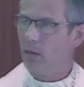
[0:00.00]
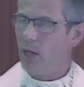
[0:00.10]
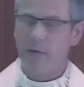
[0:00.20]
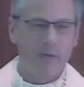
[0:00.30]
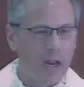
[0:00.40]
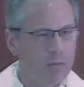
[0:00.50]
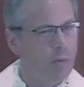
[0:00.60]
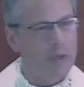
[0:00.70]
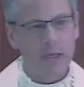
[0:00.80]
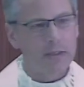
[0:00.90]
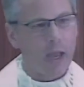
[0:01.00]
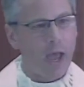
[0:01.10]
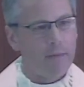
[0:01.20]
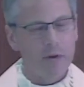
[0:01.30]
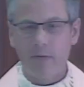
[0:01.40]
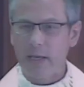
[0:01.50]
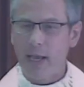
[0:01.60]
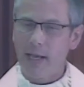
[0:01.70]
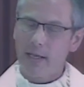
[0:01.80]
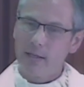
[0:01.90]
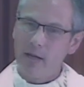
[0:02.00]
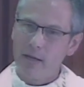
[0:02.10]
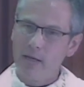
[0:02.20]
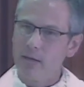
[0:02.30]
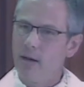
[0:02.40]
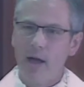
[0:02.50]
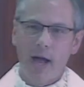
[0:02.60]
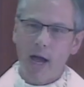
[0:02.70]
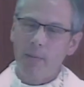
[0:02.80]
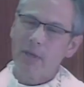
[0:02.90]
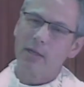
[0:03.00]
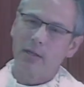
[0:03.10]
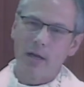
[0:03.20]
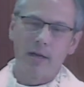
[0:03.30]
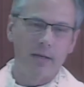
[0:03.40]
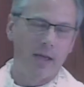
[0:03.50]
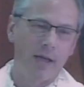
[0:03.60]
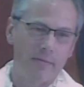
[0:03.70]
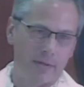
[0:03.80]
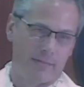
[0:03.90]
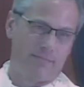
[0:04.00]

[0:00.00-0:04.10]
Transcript: In fact, when we get to heaven, if we can't get along here, how are we going to get along in heaven?